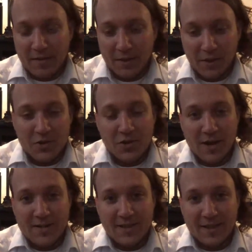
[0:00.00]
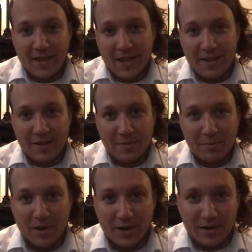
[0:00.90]
fingers crossed on that,
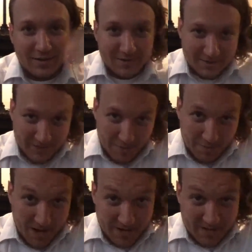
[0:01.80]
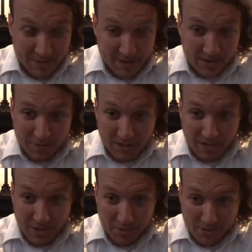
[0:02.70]
but I'm not expecting big
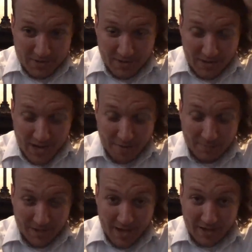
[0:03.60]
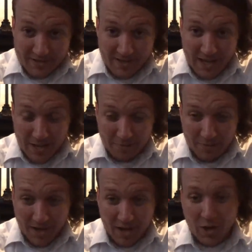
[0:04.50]
numbers. The next game
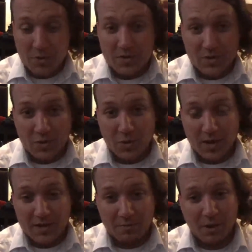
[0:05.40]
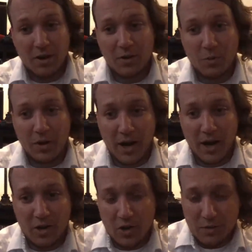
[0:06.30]
that I go to is a park where I
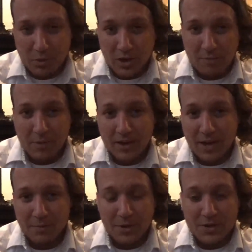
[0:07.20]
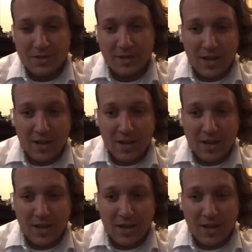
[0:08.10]
could put up big numbers,